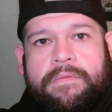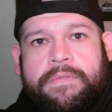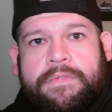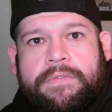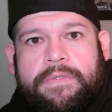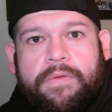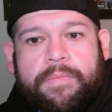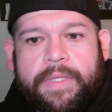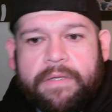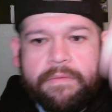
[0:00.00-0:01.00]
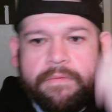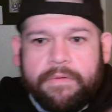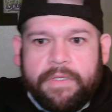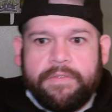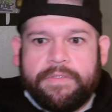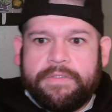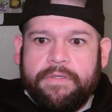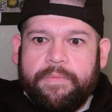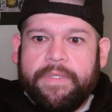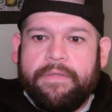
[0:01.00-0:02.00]
Stupid. Really
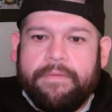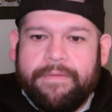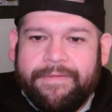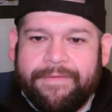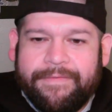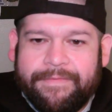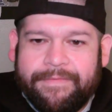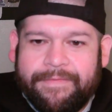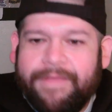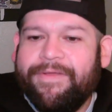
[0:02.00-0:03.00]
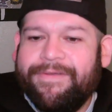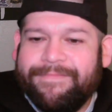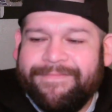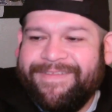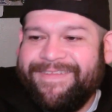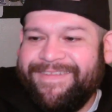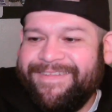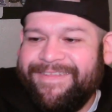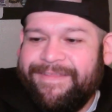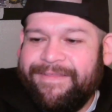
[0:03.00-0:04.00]
stupid. There we go.
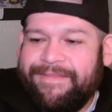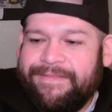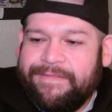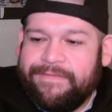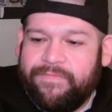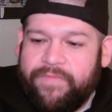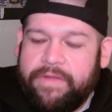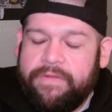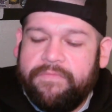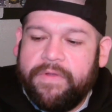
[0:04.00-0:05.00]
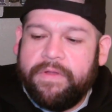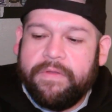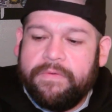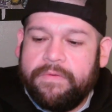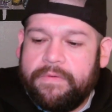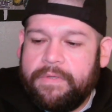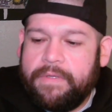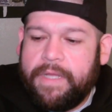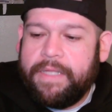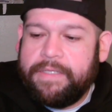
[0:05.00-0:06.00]
Very, very cool.
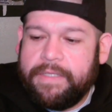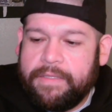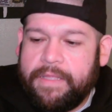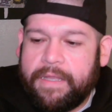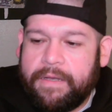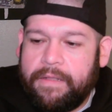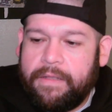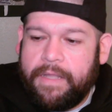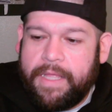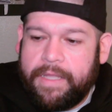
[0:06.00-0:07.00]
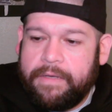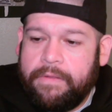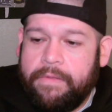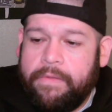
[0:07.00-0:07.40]
I dig that a lot.